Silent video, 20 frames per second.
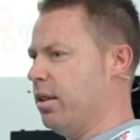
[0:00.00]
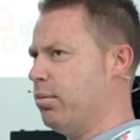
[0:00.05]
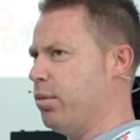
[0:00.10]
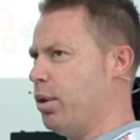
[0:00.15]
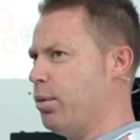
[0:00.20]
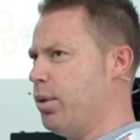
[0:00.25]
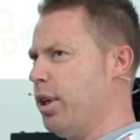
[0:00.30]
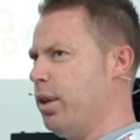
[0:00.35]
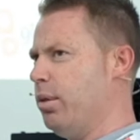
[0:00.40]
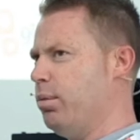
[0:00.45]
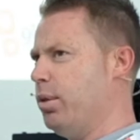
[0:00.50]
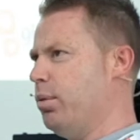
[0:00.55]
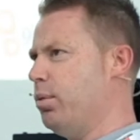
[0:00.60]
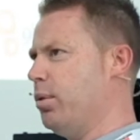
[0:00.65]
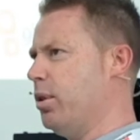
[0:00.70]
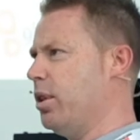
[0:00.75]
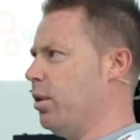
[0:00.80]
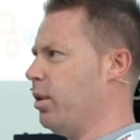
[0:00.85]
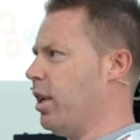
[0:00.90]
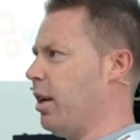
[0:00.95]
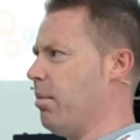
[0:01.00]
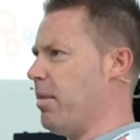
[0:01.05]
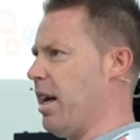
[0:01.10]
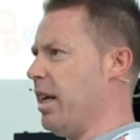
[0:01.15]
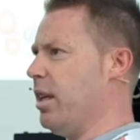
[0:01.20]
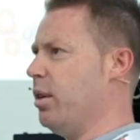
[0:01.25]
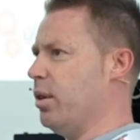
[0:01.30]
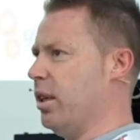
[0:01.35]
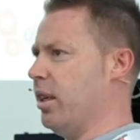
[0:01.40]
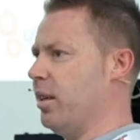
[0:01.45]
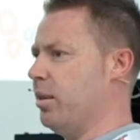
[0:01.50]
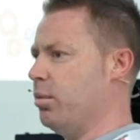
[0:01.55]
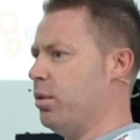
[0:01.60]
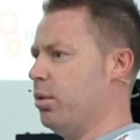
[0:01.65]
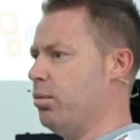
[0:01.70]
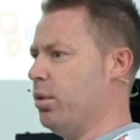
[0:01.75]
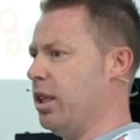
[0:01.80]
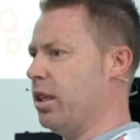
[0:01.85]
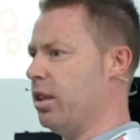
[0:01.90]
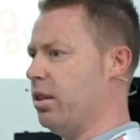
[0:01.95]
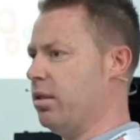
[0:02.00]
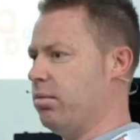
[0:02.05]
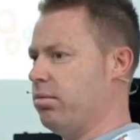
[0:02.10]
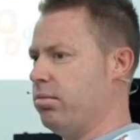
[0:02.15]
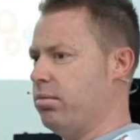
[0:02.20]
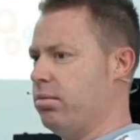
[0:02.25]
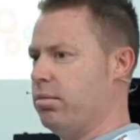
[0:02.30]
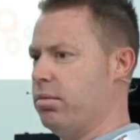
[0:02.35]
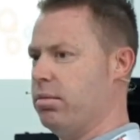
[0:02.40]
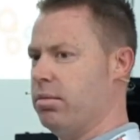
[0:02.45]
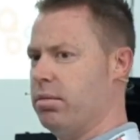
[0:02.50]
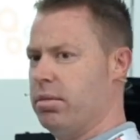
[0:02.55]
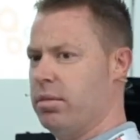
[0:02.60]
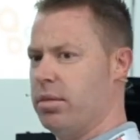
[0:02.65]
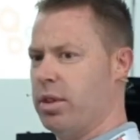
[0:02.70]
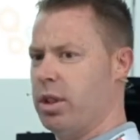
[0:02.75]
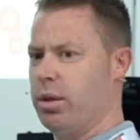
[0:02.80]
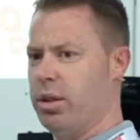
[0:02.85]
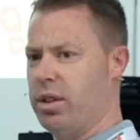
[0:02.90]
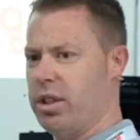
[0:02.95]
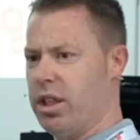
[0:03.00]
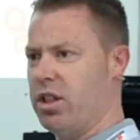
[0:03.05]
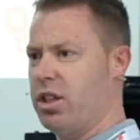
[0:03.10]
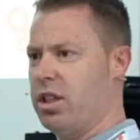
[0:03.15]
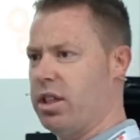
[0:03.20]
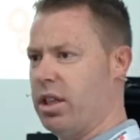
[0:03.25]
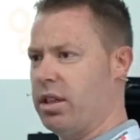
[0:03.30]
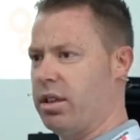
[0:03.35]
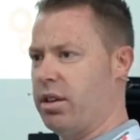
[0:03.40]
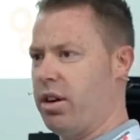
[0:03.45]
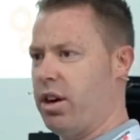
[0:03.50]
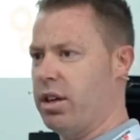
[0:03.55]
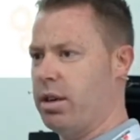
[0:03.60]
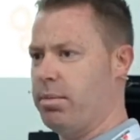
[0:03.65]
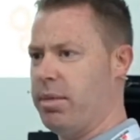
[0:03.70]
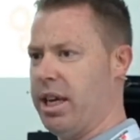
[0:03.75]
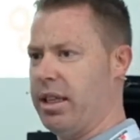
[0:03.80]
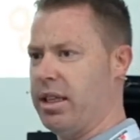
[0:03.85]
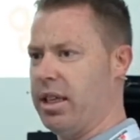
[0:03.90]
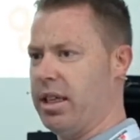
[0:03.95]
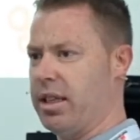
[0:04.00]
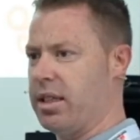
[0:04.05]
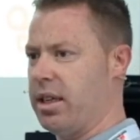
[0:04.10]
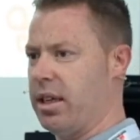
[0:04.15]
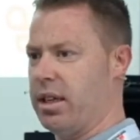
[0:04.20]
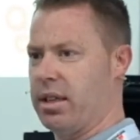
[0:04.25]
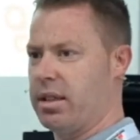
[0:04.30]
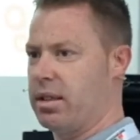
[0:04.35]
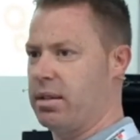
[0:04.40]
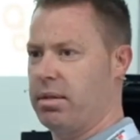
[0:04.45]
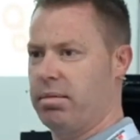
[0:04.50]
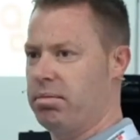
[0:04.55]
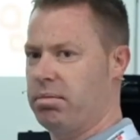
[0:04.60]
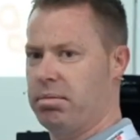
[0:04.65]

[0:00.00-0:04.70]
But why would we do that manually when we can do it digitally or automate these things?